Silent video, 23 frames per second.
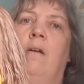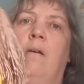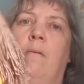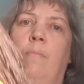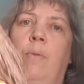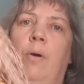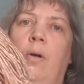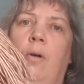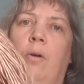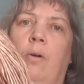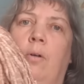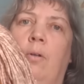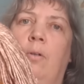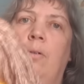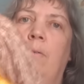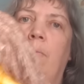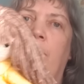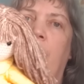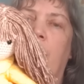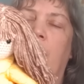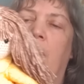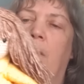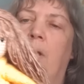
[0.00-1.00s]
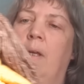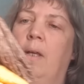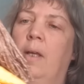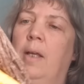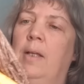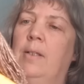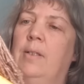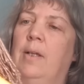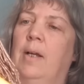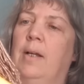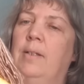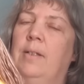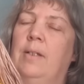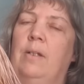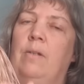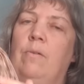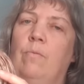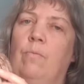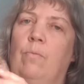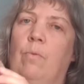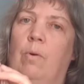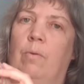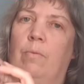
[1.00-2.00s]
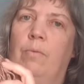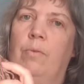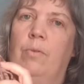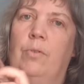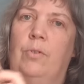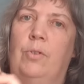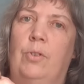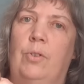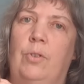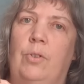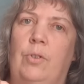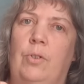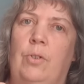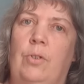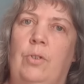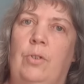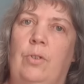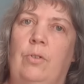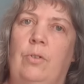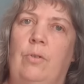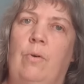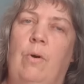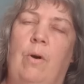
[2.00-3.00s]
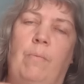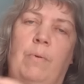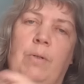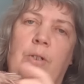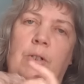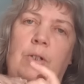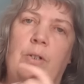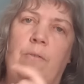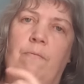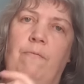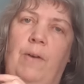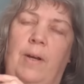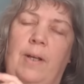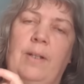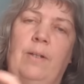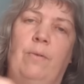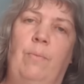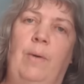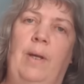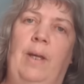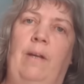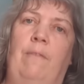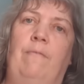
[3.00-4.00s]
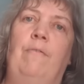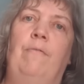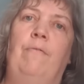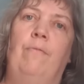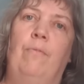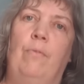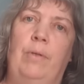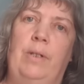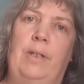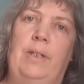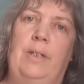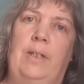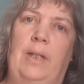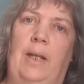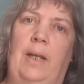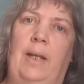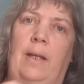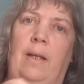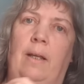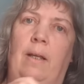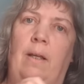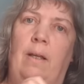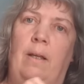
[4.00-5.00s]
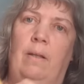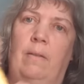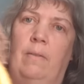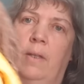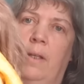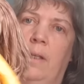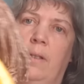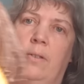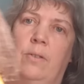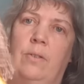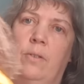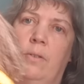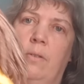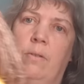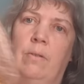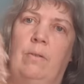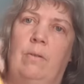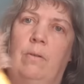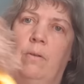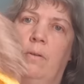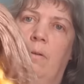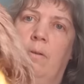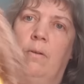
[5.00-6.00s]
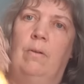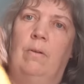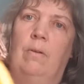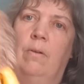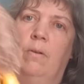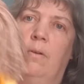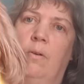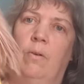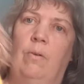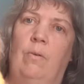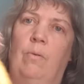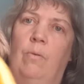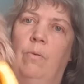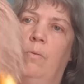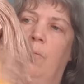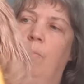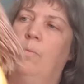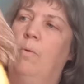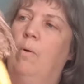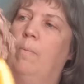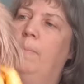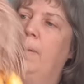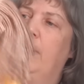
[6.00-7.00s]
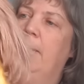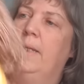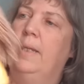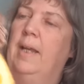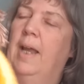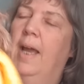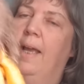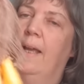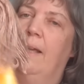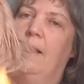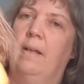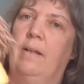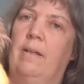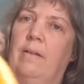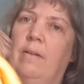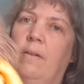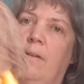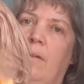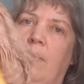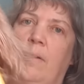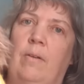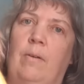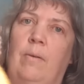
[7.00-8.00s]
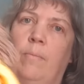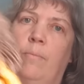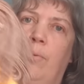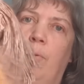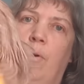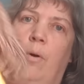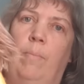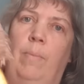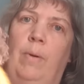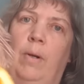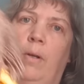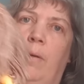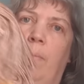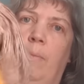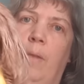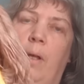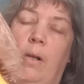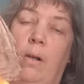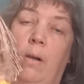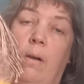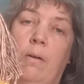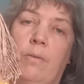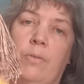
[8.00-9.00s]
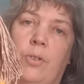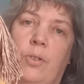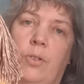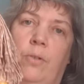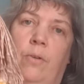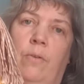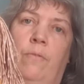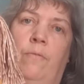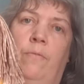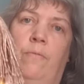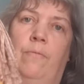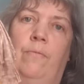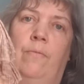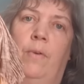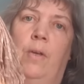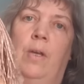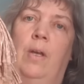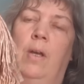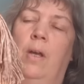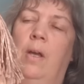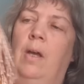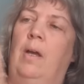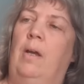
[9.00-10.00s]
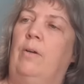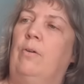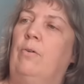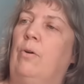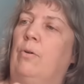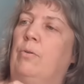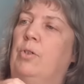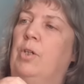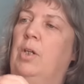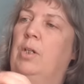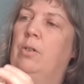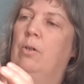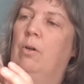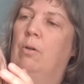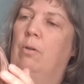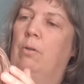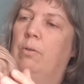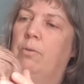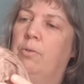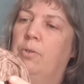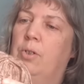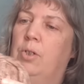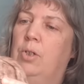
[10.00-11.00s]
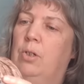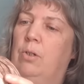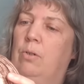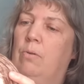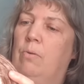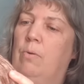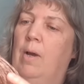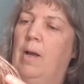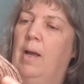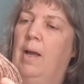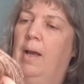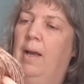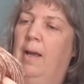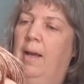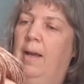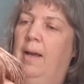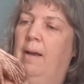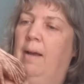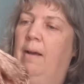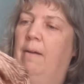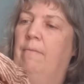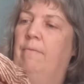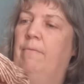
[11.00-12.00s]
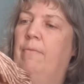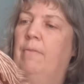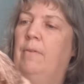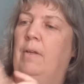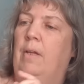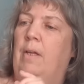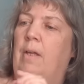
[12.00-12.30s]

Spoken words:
Pearl, is that I wanted to find a way of avoiding this wobbly neck problem that lots of crochet dolls do have.